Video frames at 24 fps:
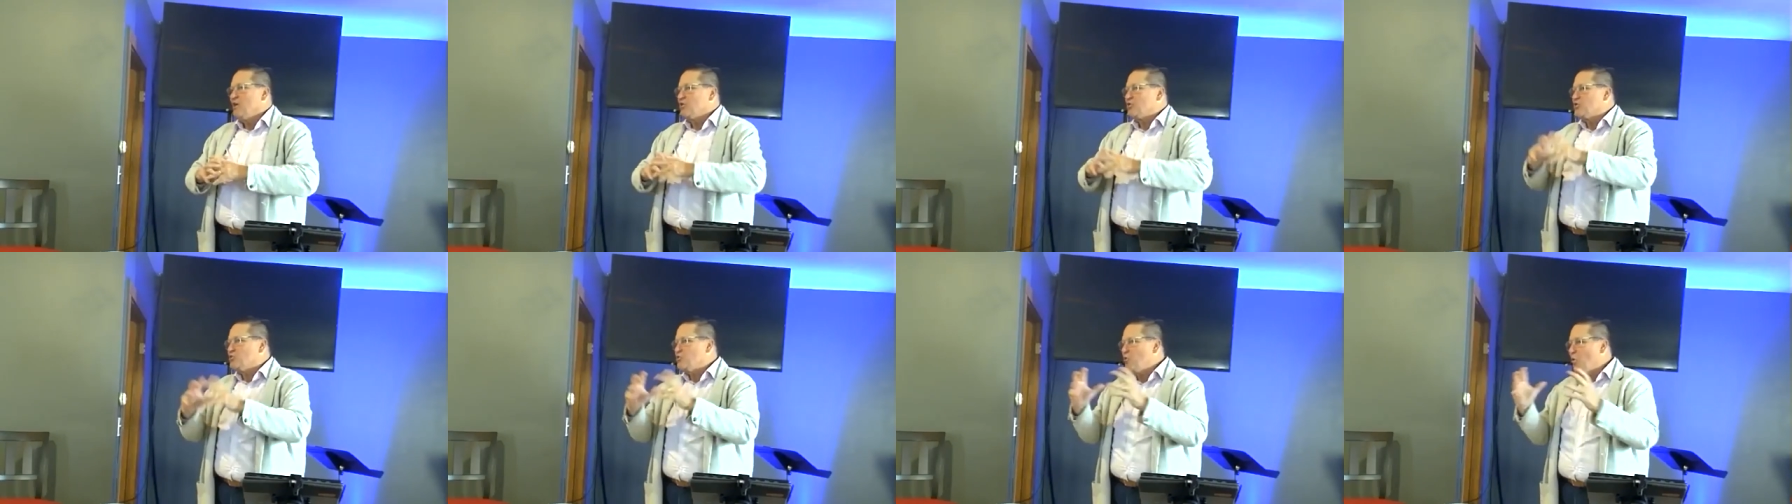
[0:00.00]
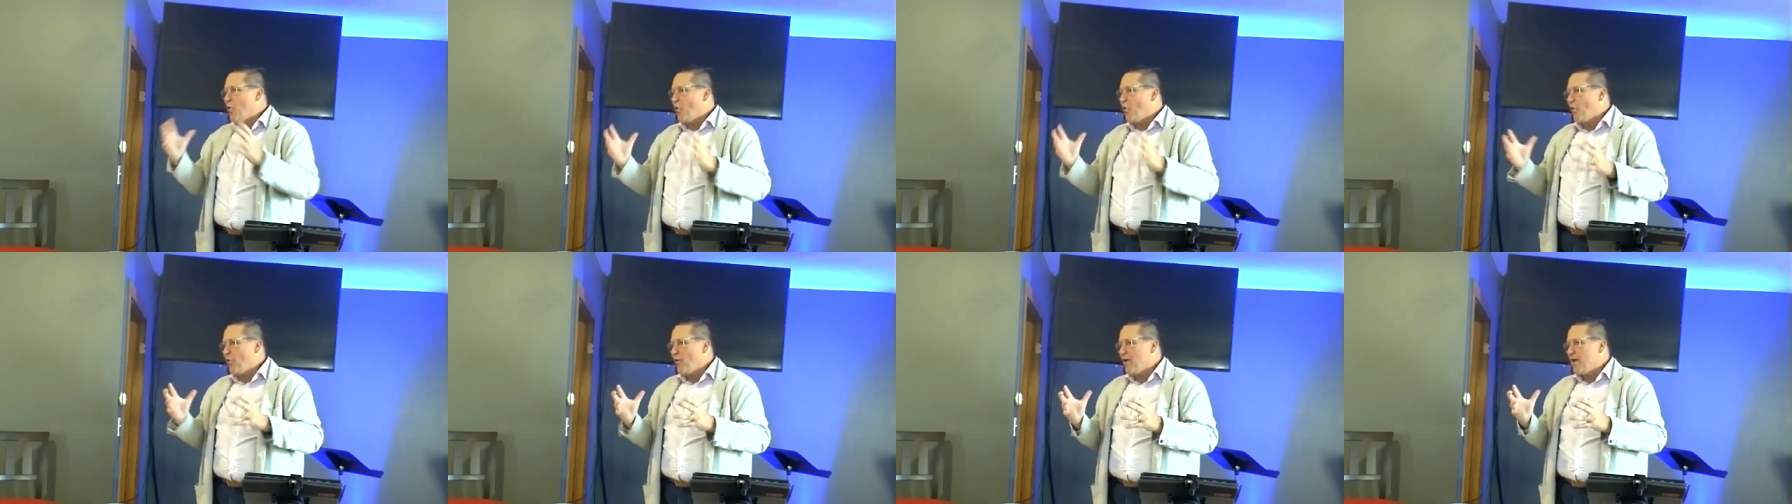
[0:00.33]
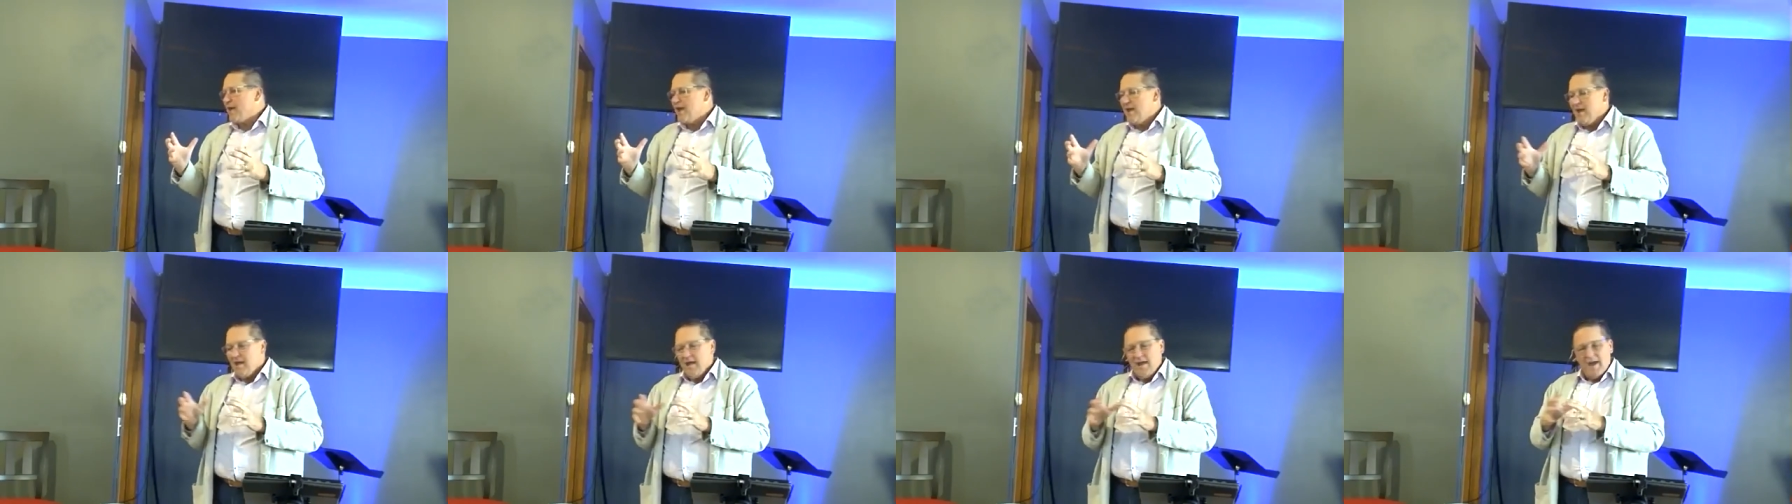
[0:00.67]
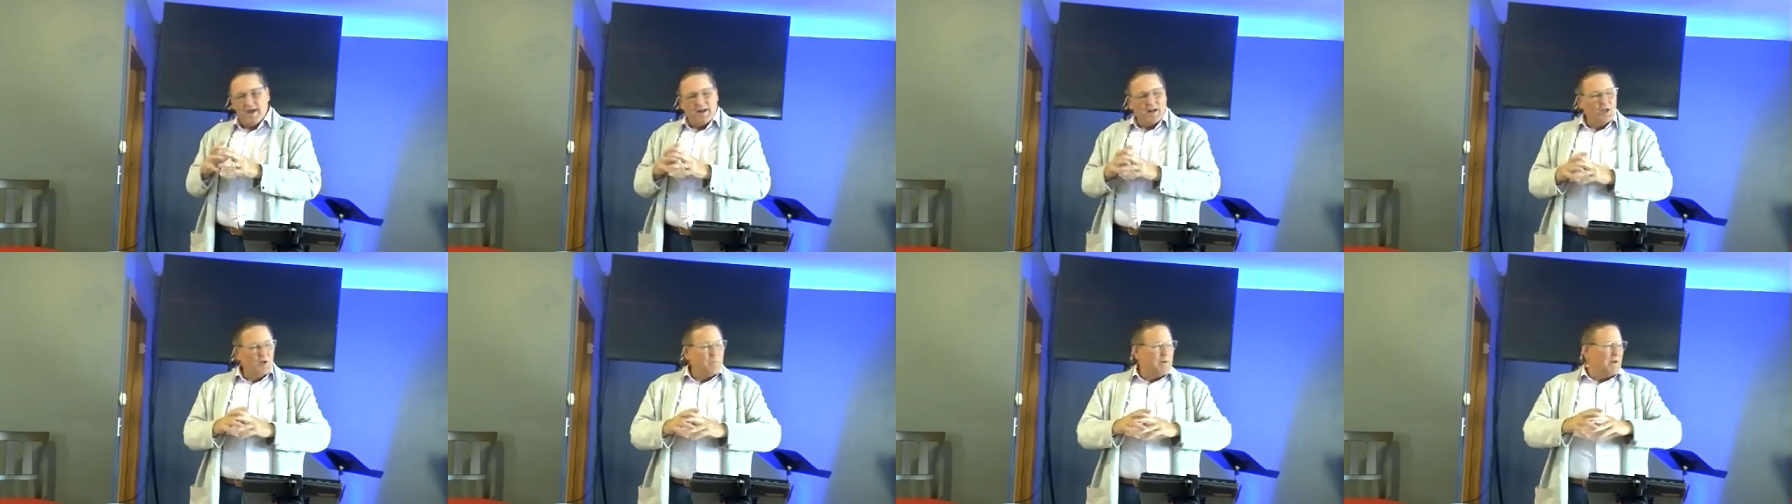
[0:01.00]
a story
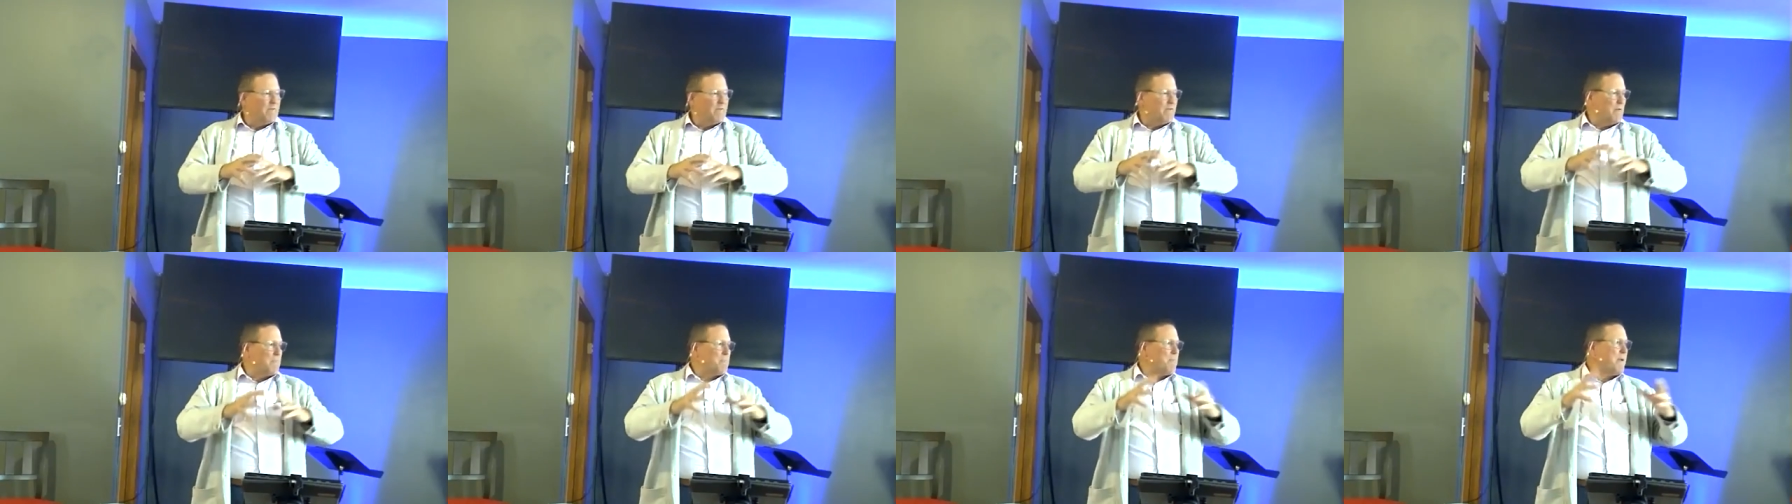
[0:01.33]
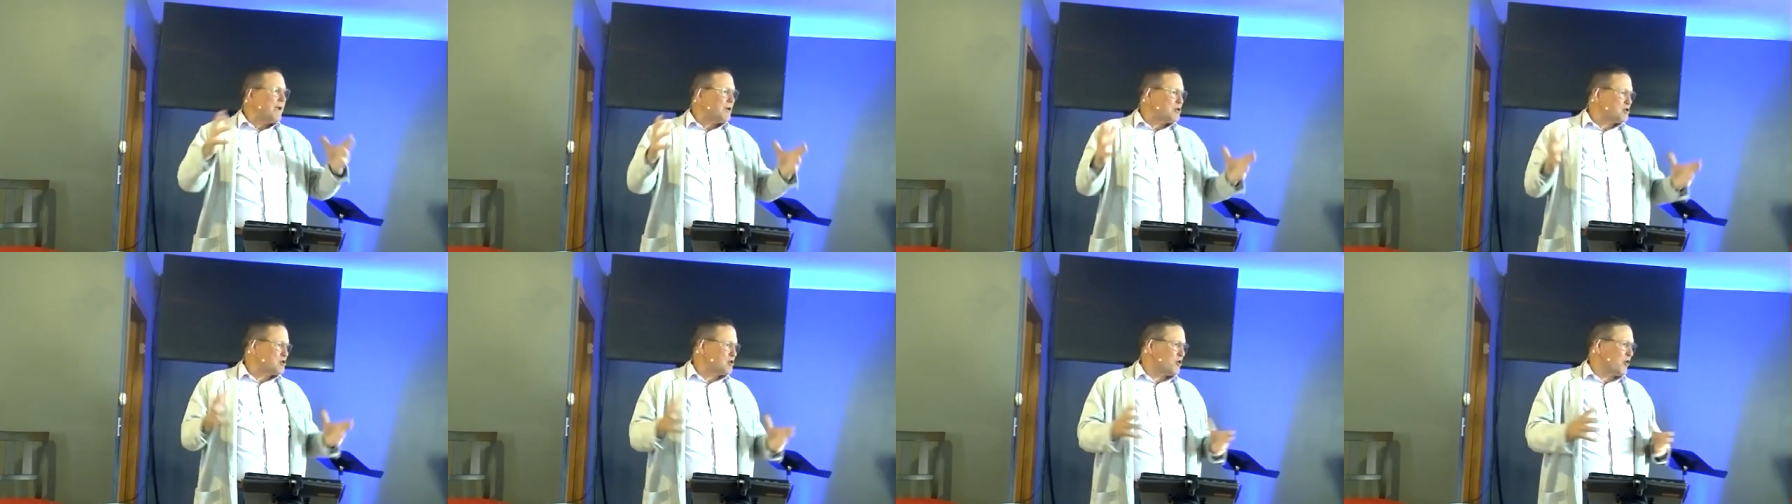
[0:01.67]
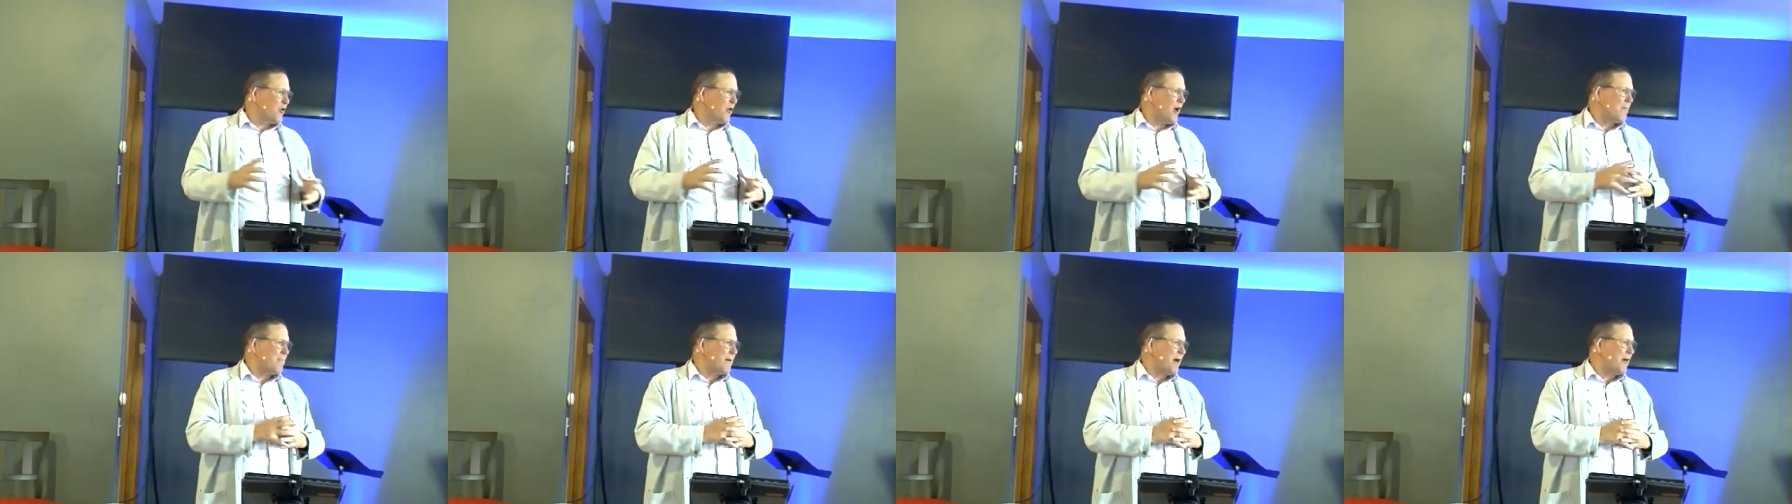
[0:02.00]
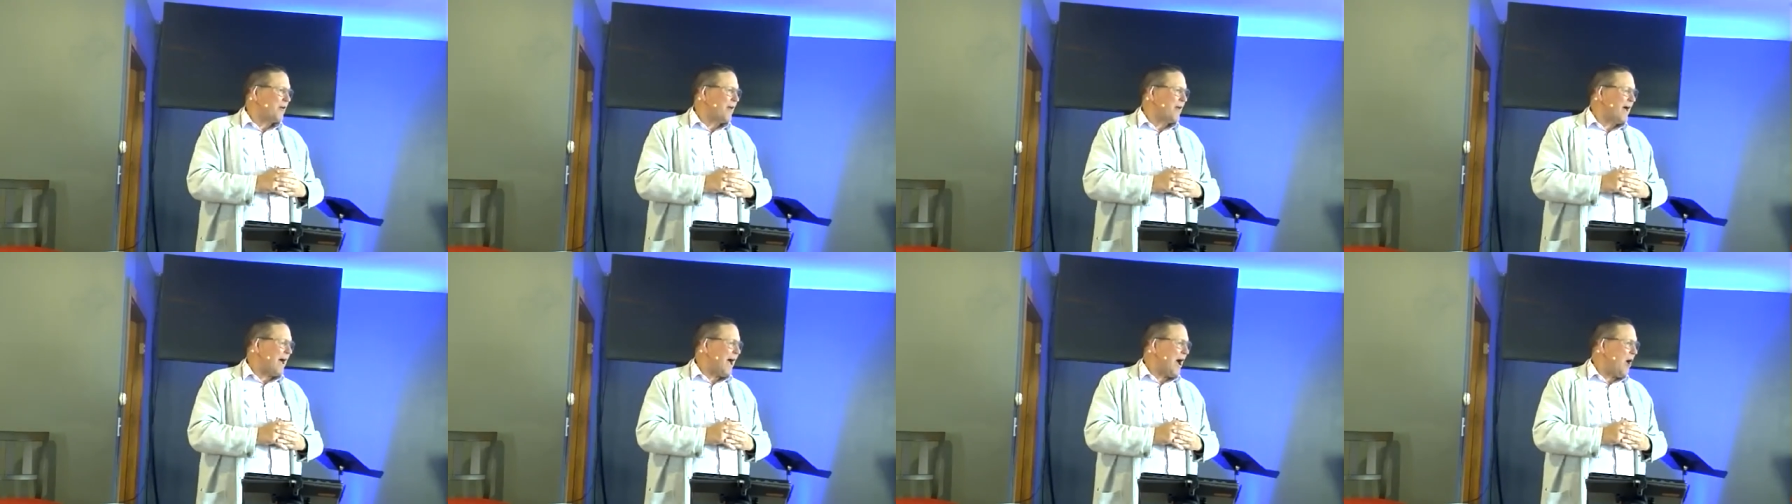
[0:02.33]
and a little bit of a picture about